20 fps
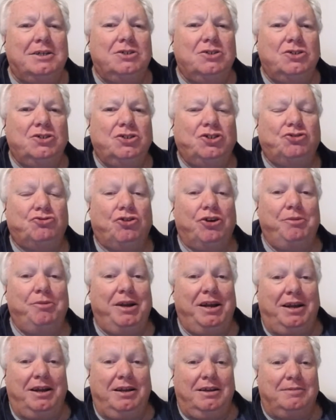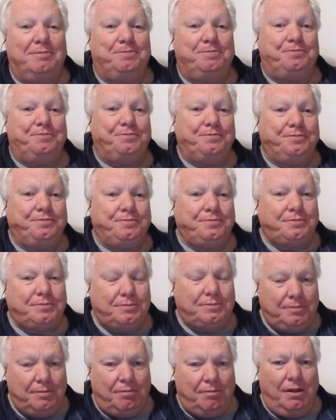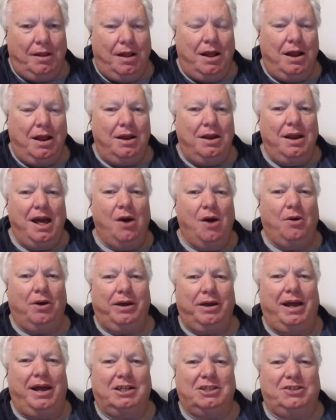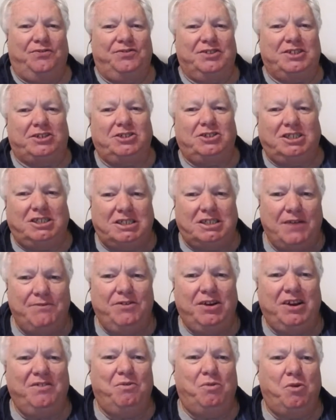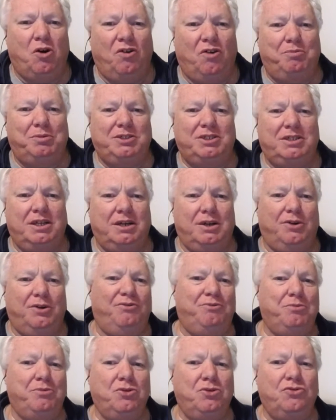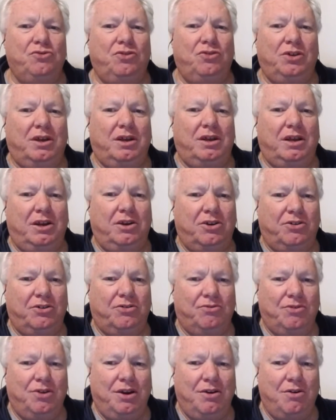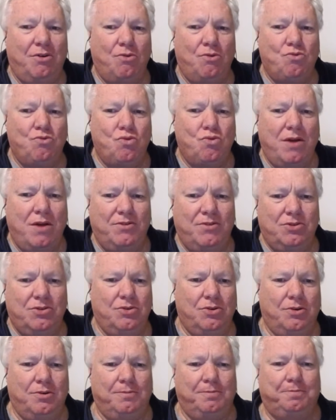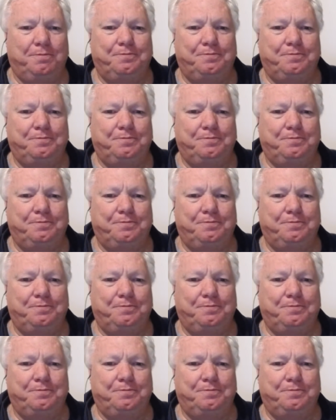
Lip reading: Streaming now accounts for 75% of music industry revenue.